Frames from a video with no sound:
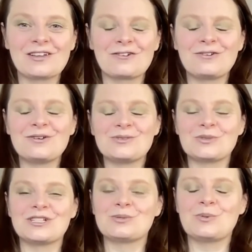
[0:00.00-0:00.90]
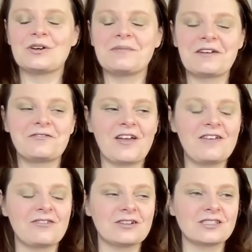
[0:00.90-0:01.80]
The Croods, which is one of my
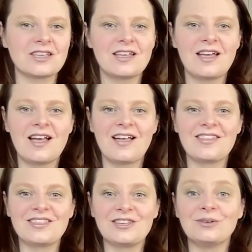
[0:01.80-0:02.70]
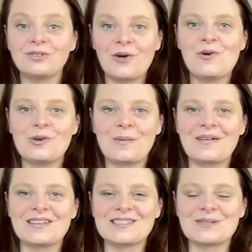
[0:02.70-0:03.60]
favorites, you'll know all
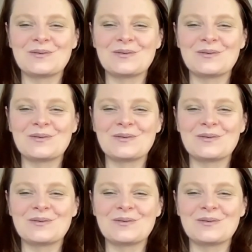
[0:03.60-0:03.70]
about this.